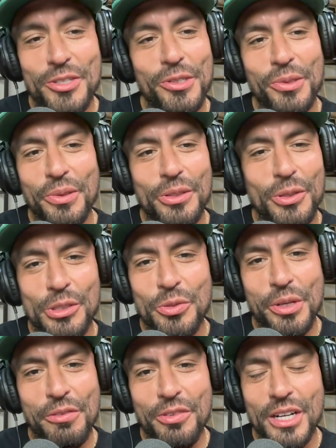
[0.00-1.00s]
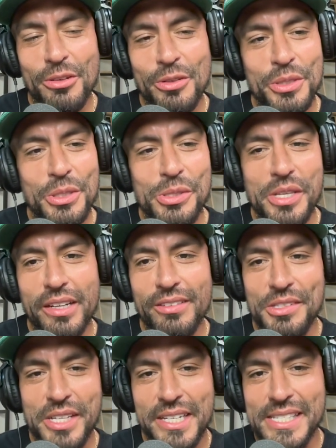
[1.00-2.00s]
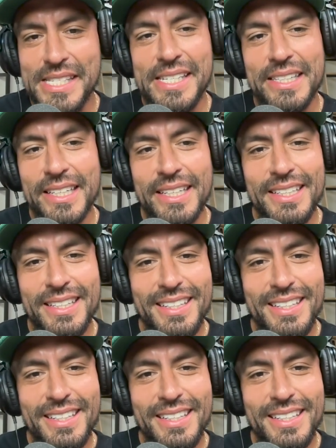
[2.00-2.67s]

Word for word: Two, the whole twenty-four hour news cycle is kind of silly.